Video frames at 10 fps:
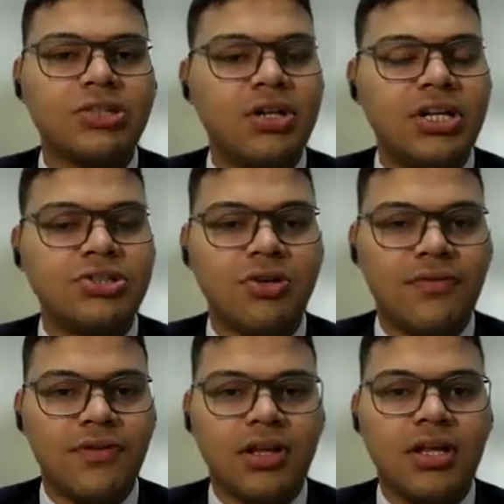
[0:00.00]
contractual
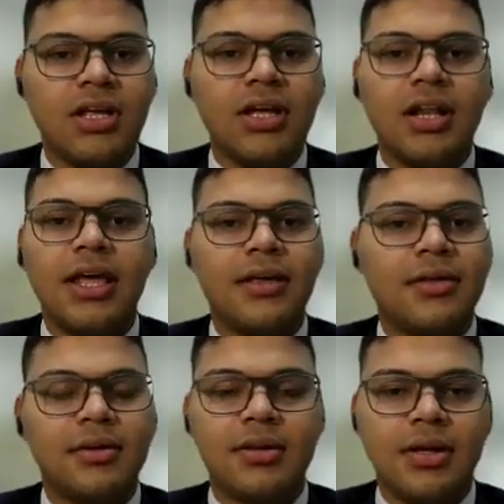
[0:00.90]
nature of work,
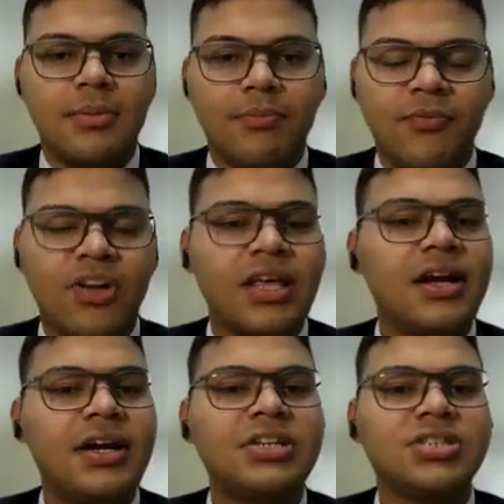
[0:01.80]
like the
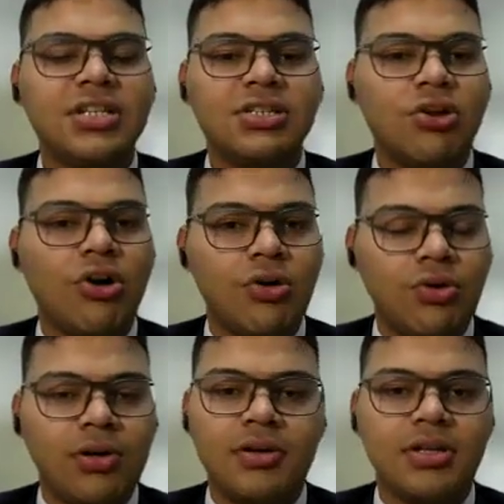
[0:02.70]
working condition is
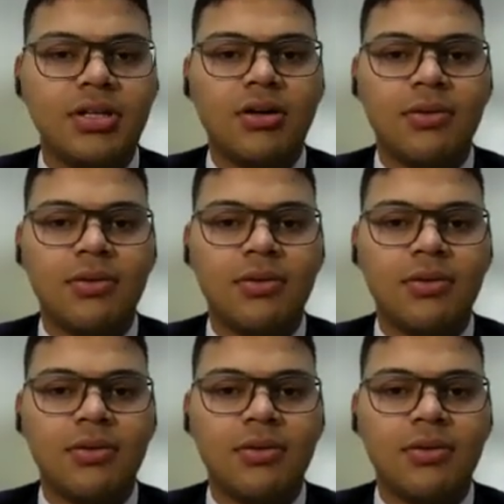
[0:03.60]
not good.